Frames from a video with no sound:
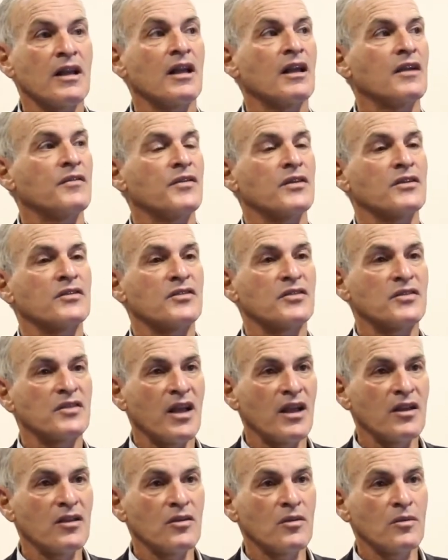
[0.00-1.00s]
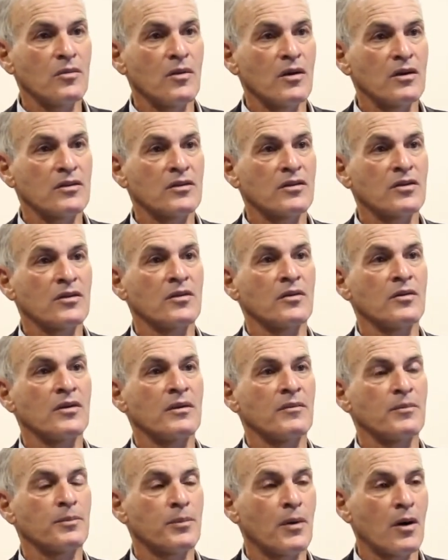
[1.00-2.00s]
If you say you want to
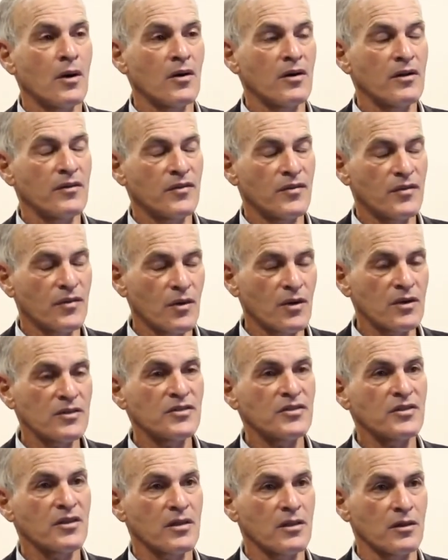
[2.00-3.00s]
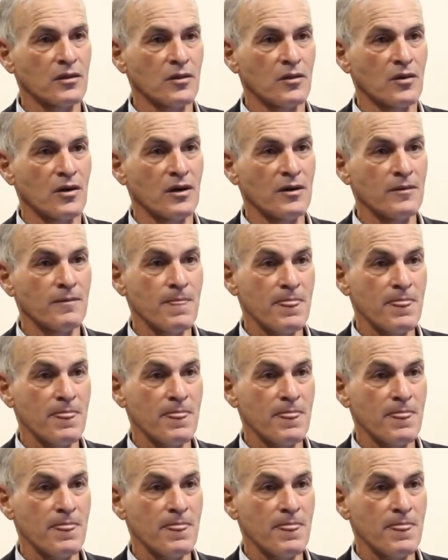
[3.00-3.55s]
enforce the law,